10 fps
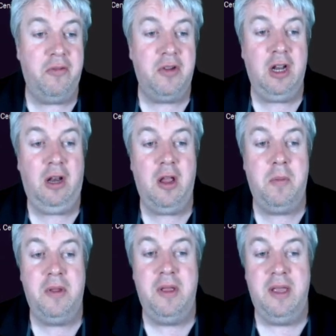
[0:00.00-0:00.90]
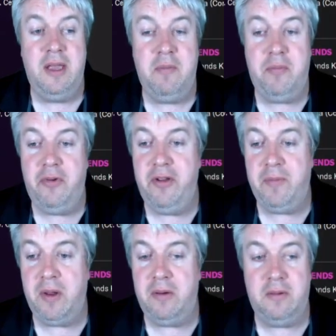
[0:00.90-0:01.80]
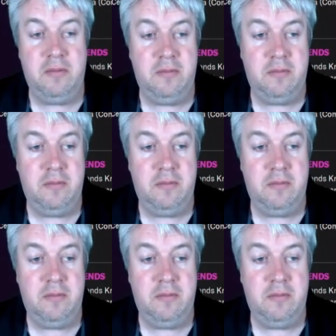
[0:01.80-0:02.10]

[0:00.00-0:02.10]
of club improvement.